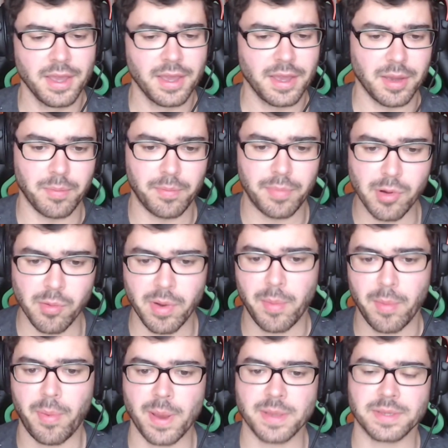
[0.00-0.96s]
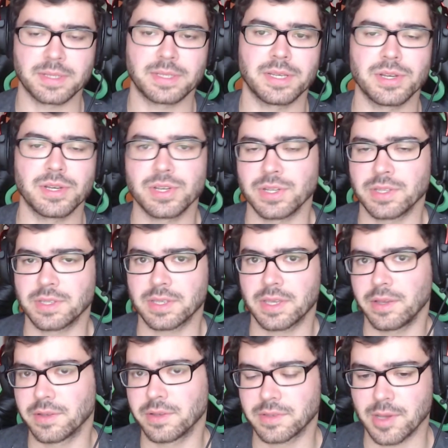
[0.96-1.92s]
It built my presentation
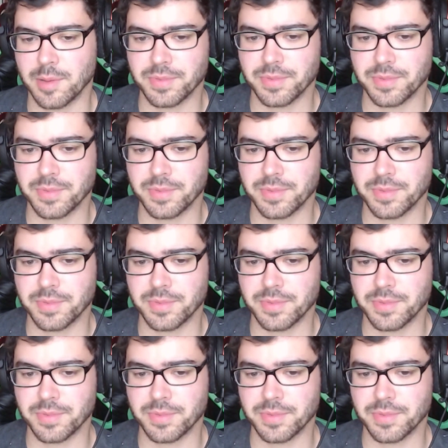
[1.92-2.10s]
skills up.